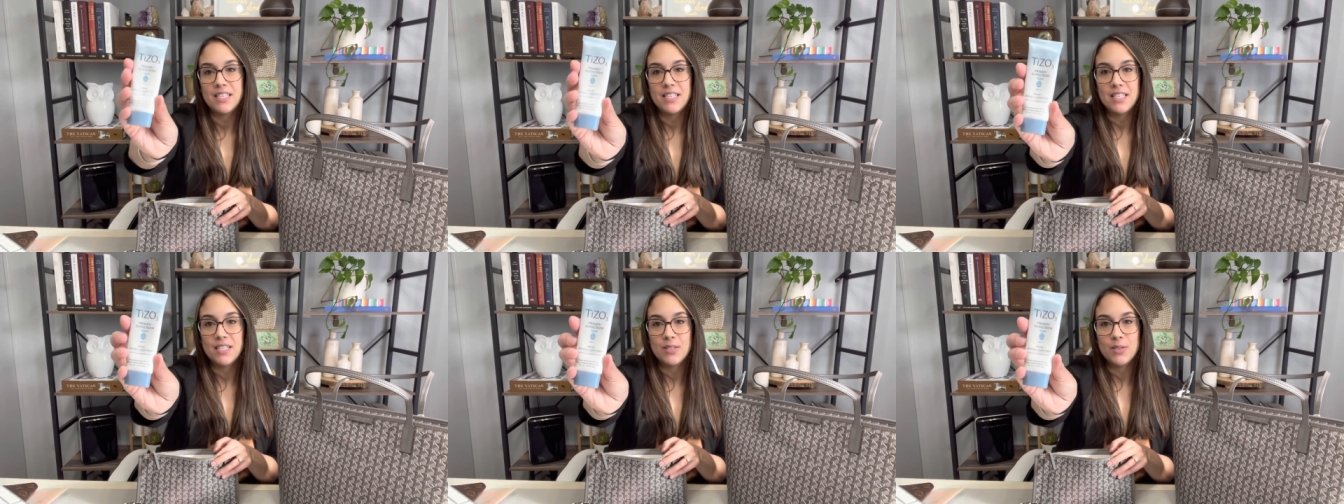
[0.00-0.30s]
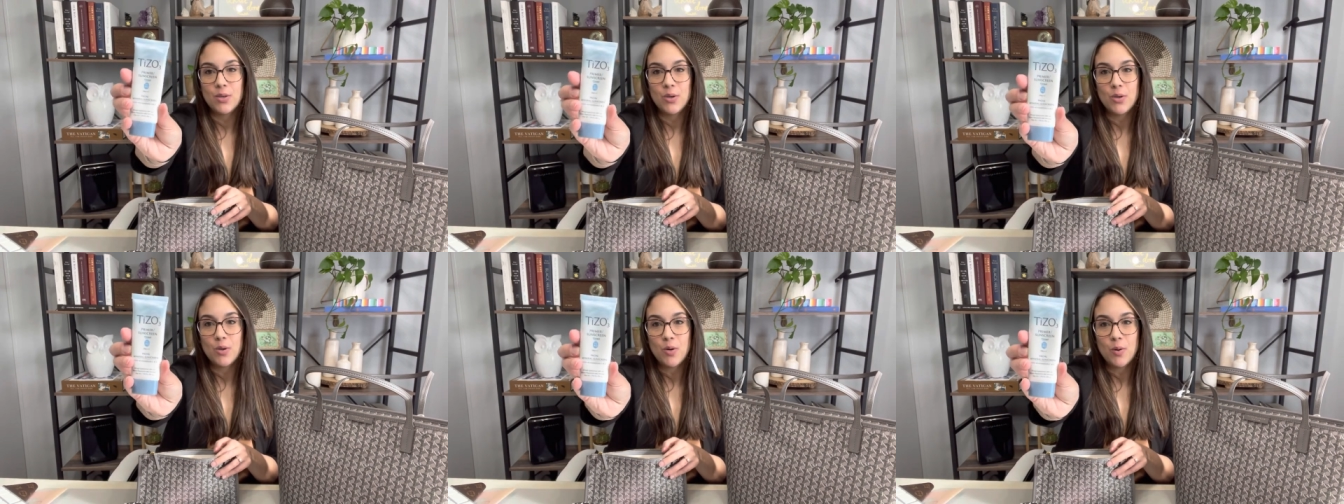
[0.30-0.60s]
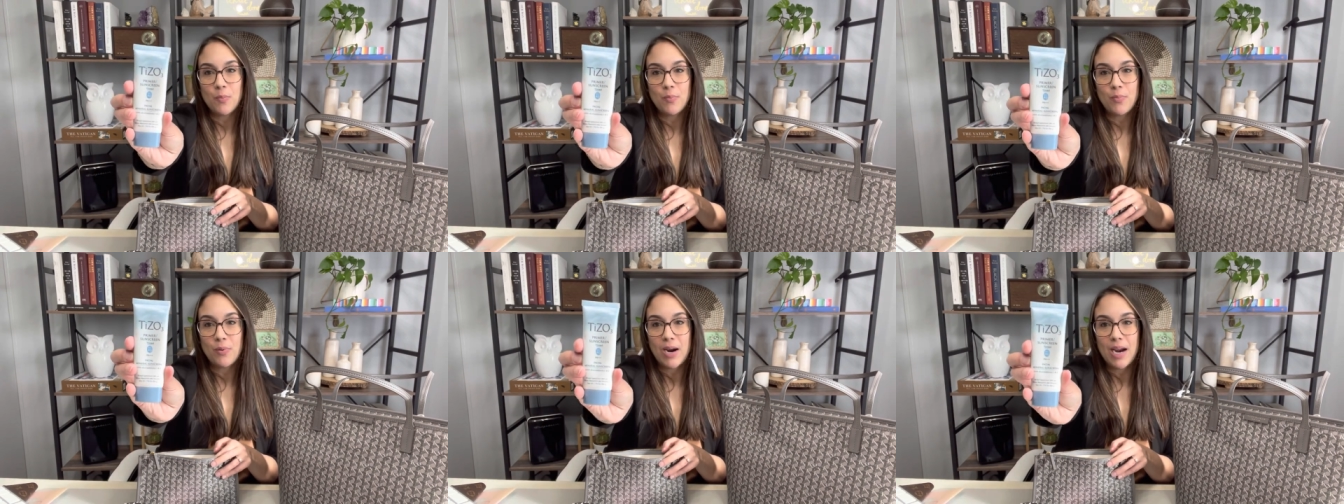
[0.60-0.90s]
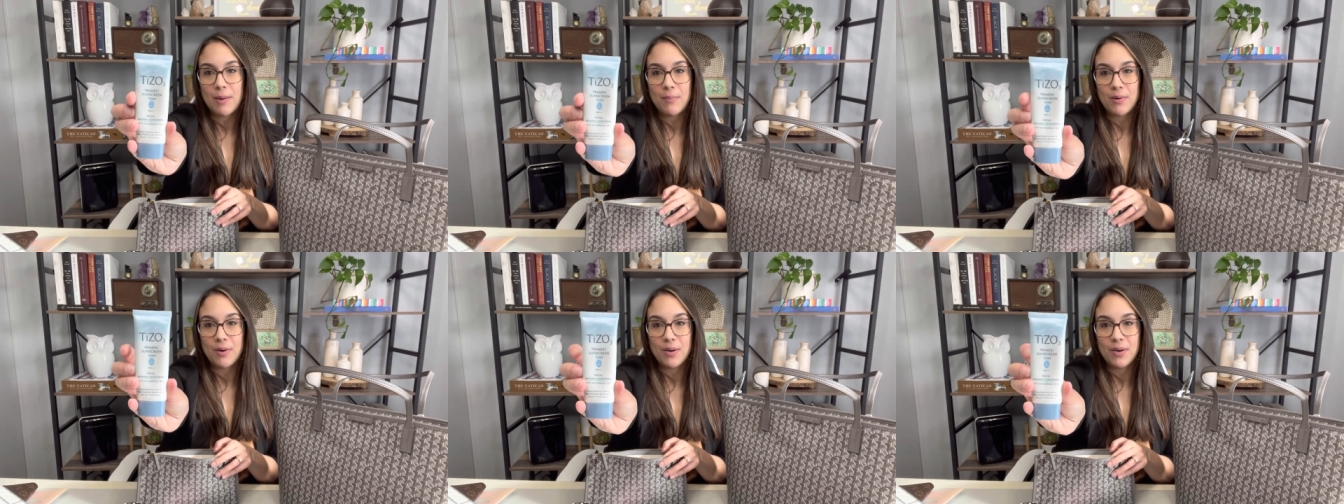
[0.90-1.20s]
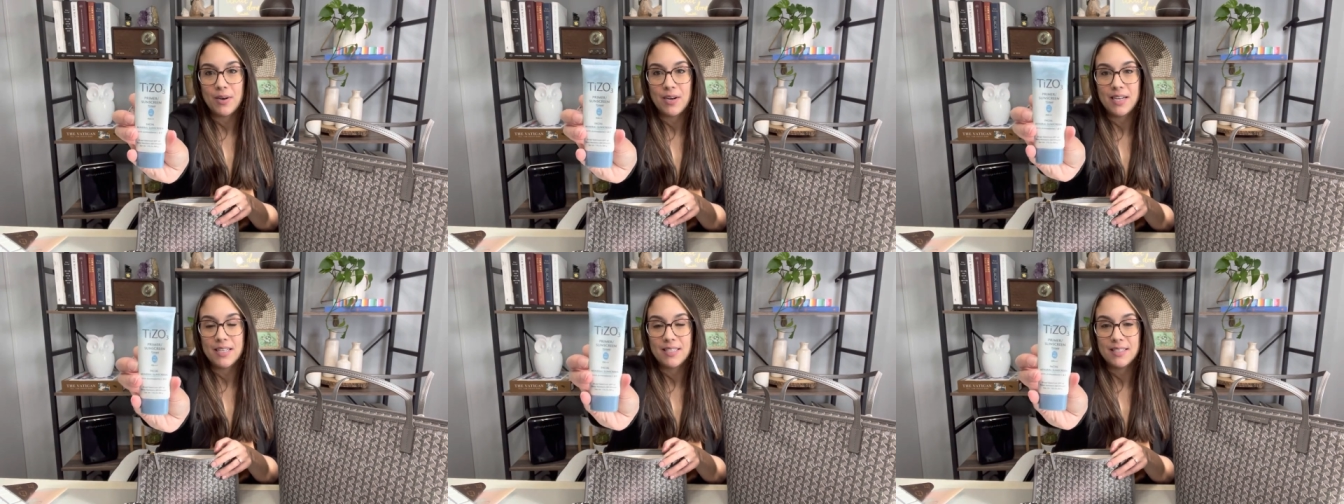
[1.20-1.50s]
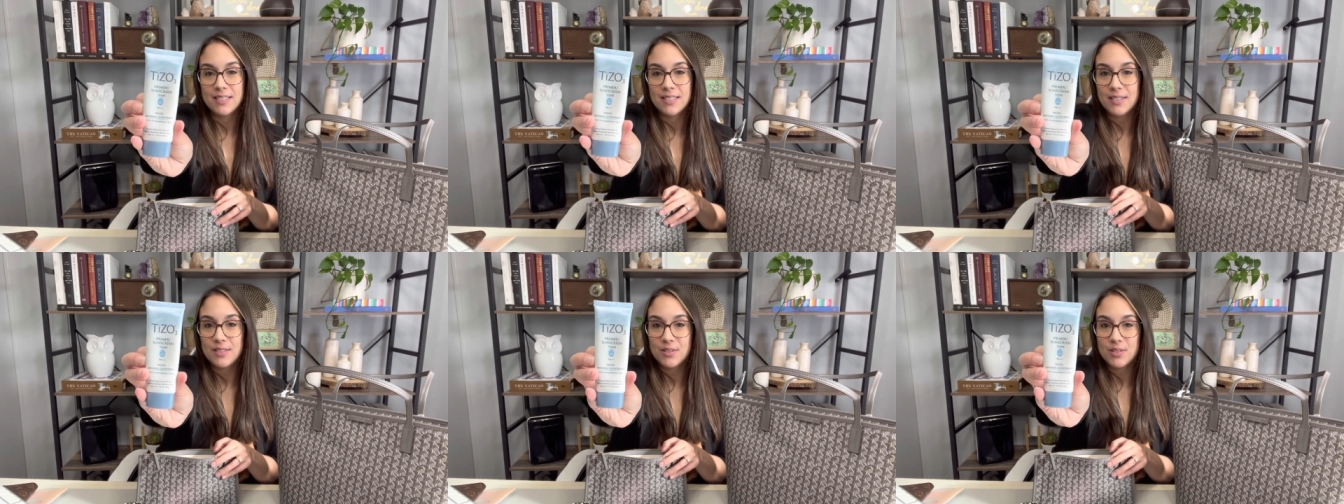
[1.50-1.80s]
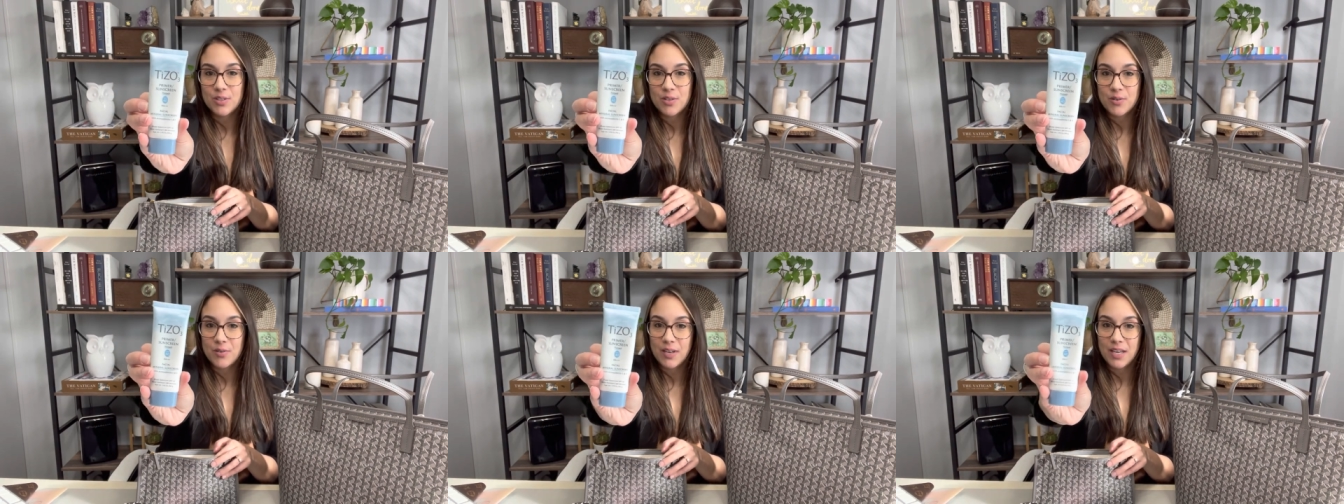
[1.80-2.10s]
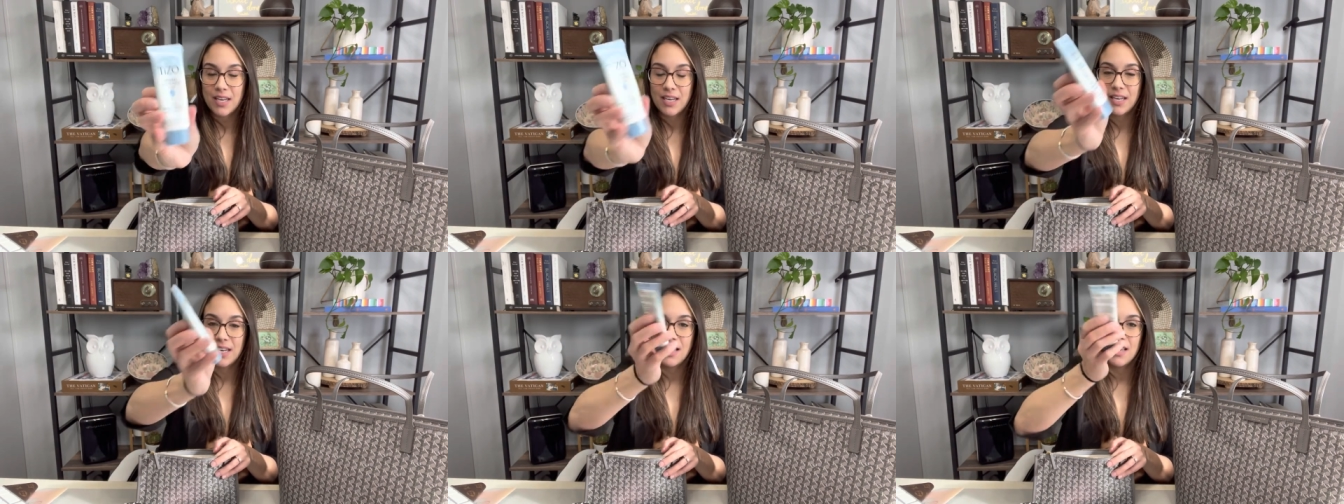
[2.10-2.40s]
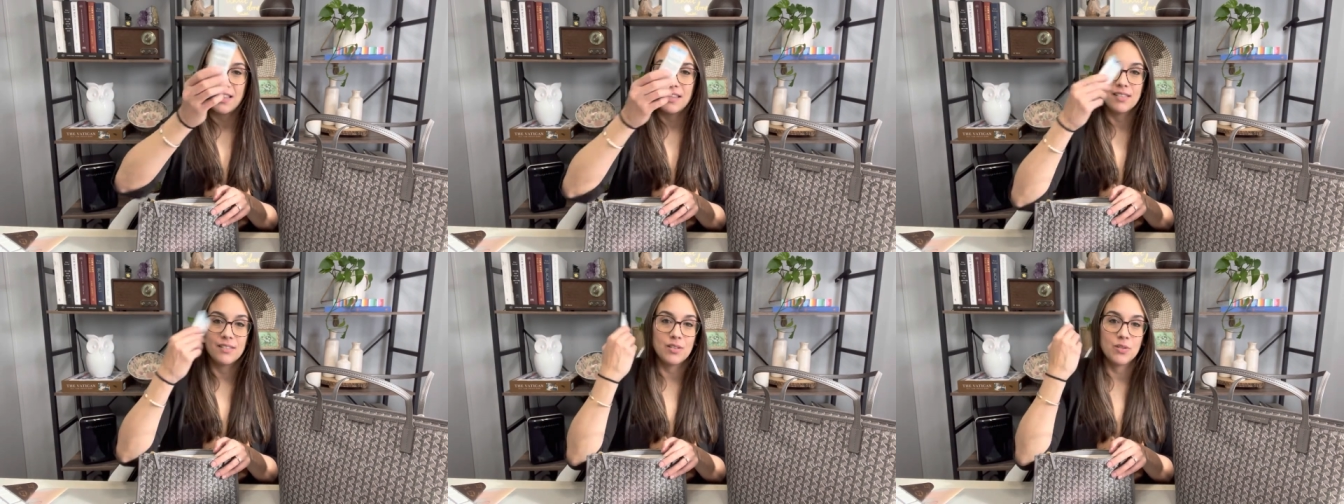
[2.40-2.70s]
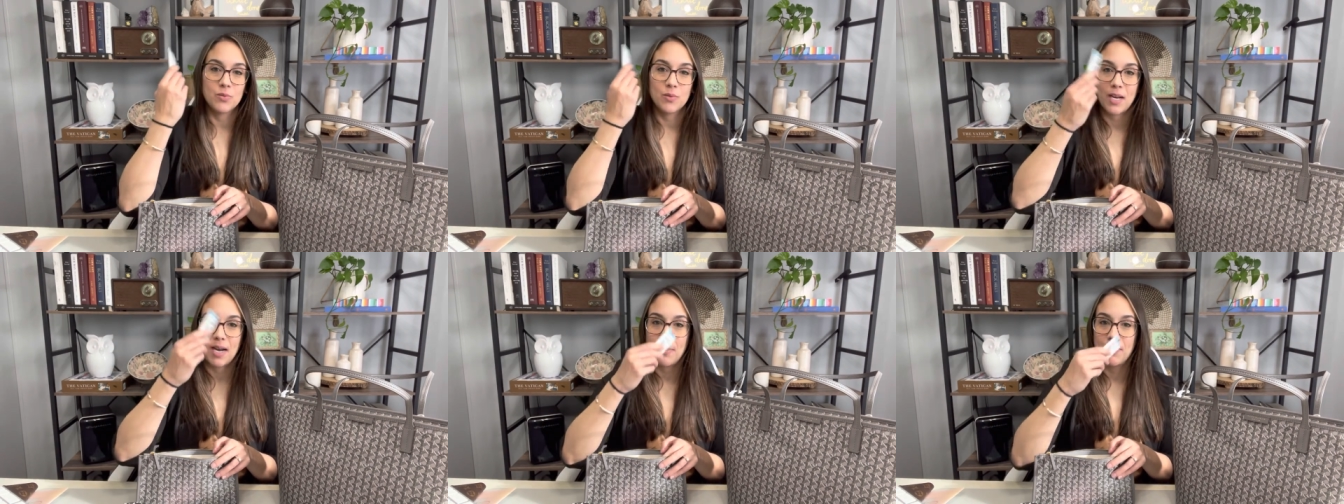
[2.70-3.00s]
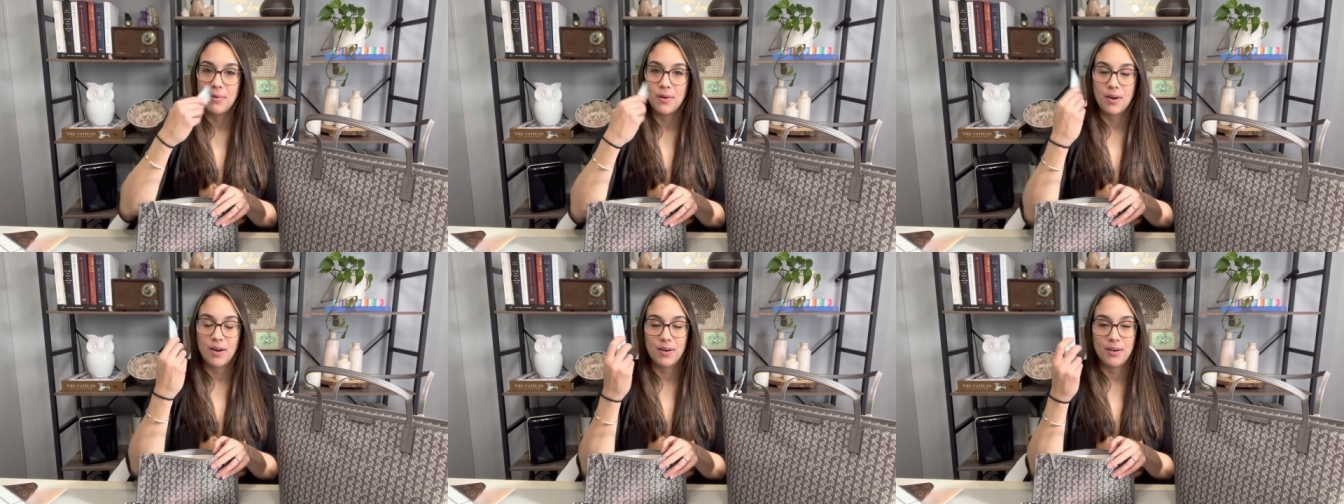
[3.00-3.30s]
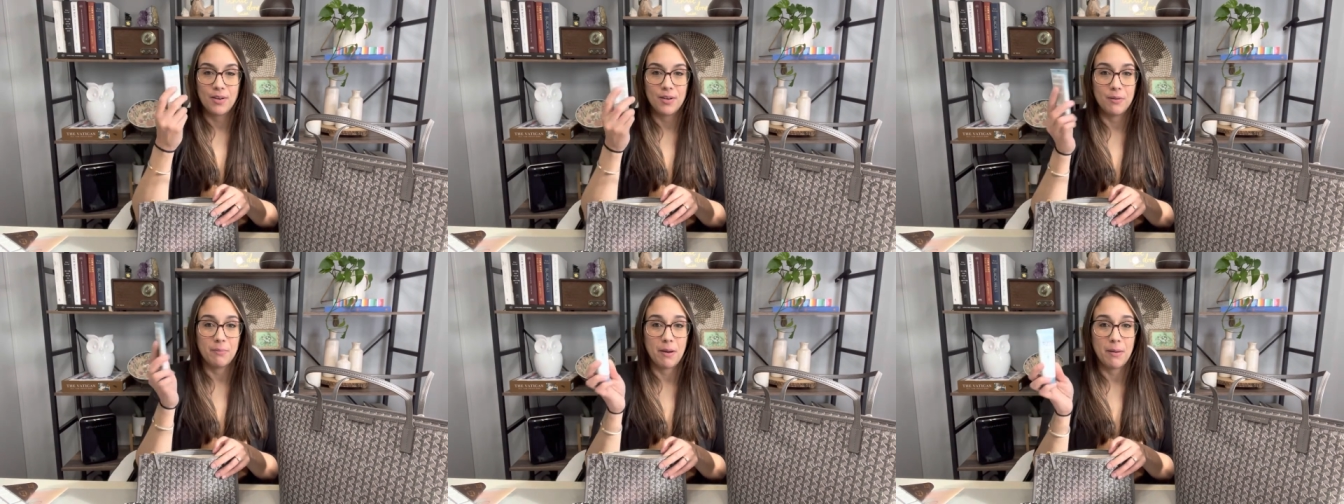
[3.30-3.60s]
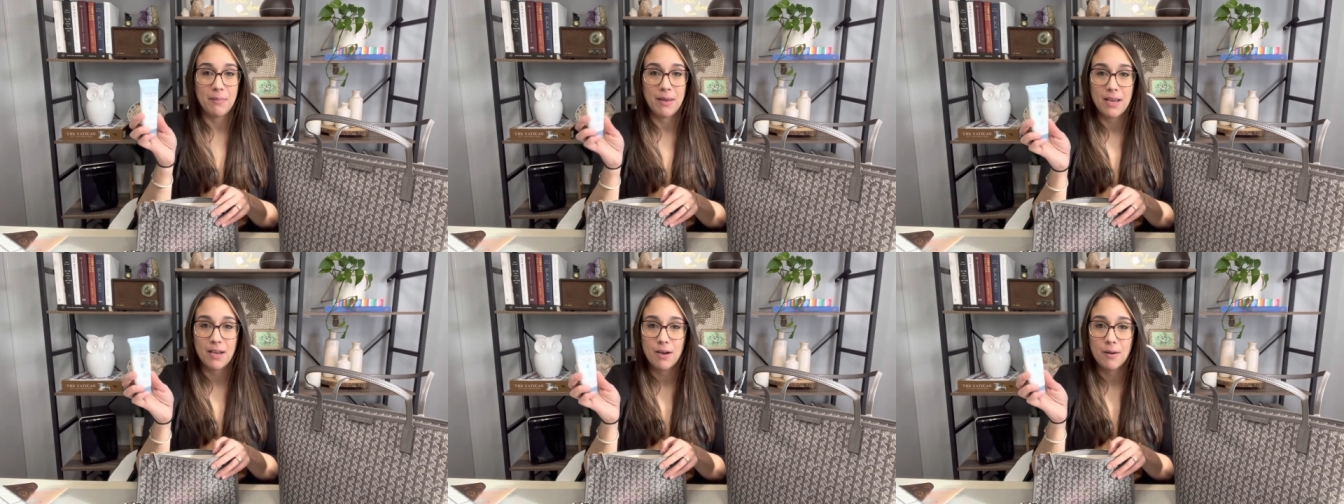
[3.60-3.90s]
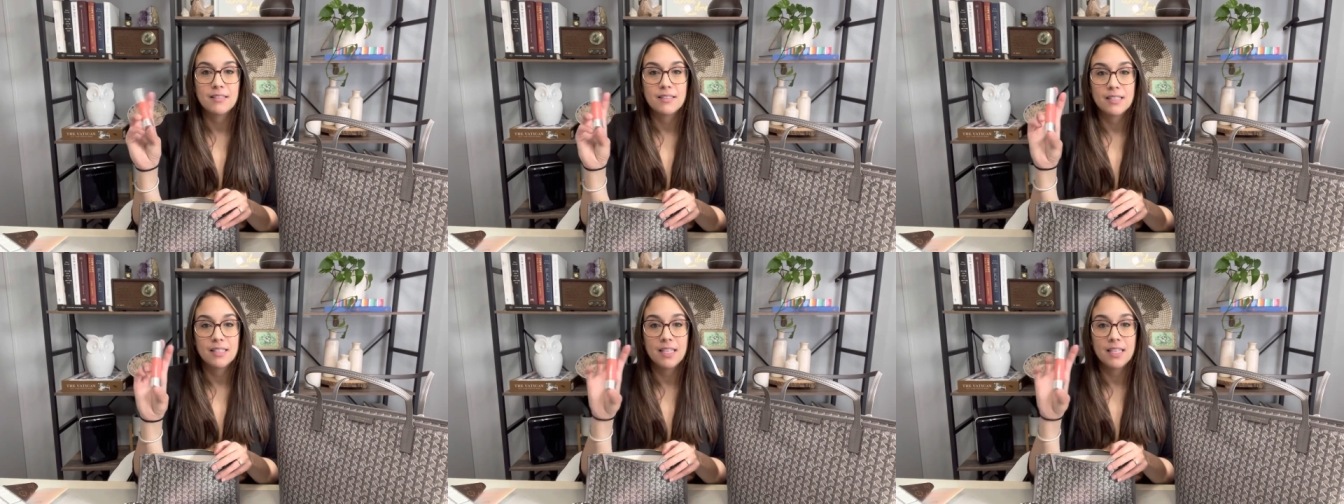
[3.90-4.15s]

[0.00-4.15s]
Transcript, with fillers: Tizo, primer, and sunscreen. This is what I put on under my makeup.